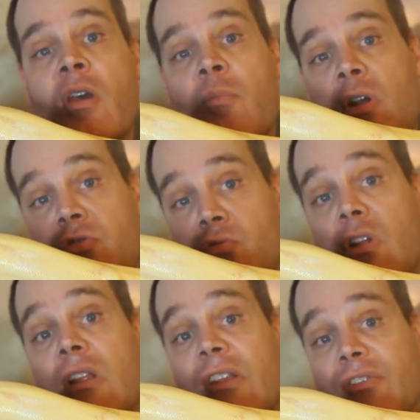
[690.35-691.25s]
But it's
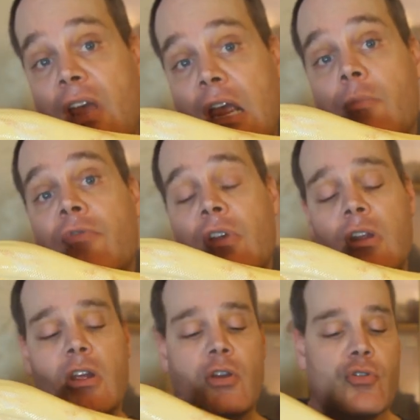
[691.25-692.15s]
really the same
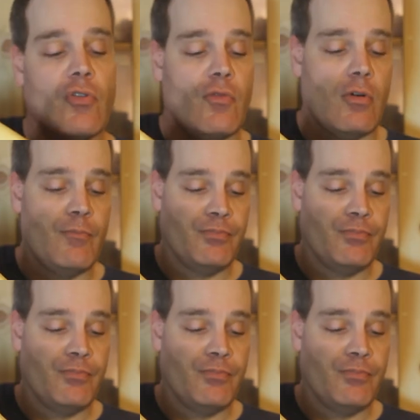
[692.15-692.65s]
feeding interval.